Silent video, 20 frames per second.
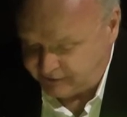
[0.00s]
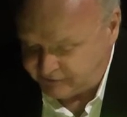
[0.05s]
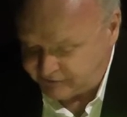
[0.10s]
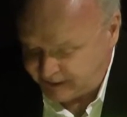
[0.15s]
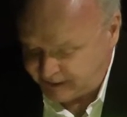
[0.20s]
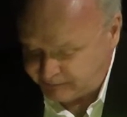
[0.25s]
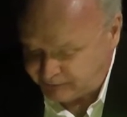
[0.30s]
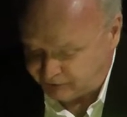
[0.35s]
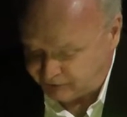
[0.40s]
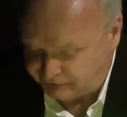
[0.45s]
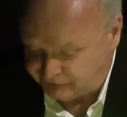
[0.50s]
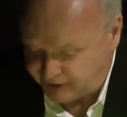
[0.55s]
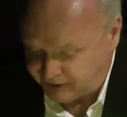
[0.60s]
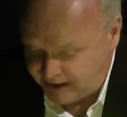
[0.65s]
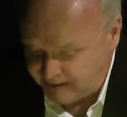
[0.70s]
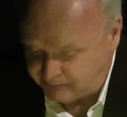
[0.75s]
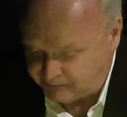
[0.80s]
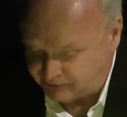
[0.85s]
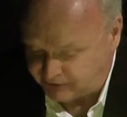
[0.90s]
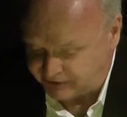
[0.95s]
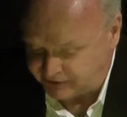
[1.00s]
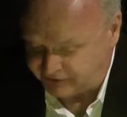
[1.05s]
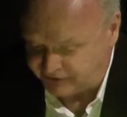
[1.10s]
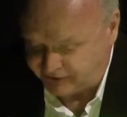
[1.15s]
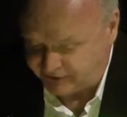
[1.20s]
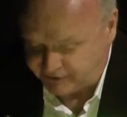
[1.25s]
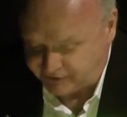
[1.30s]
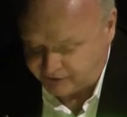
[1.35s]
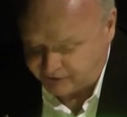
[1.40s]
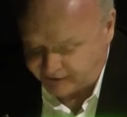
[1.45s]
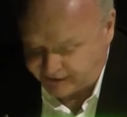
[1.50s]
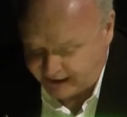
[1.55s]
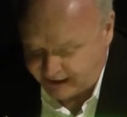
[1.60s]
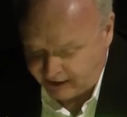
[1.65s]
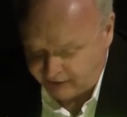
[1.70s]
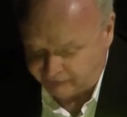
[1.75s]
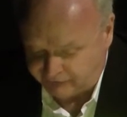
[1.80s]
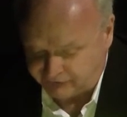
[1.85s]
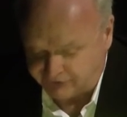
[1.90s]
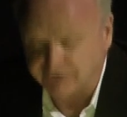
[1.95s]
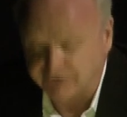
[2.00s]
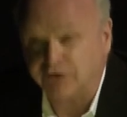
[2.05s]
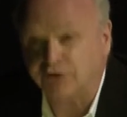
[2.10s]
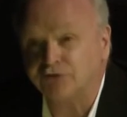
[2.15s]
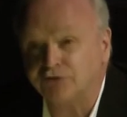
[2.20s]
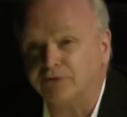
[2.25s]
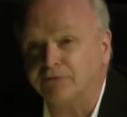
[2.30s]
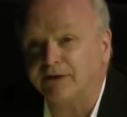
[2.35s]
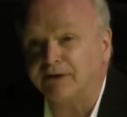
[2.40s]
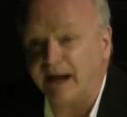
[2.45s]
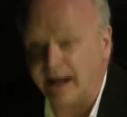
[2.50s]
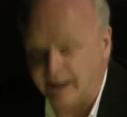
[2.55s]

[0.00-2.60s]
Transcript: conceptual frameworks that could account for social